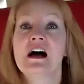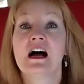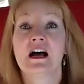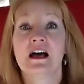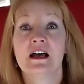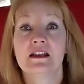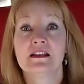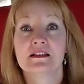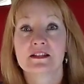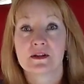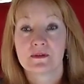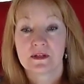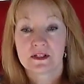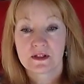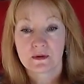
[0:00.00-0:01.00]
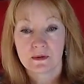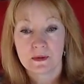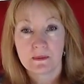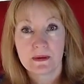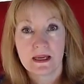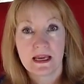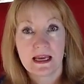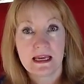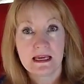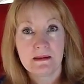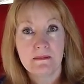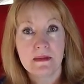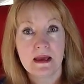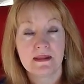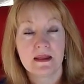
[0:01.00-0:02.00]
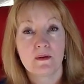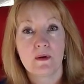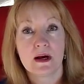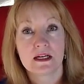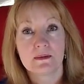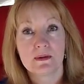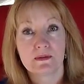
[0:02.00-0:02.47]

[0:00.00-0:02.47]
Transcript: And so this group came and they walked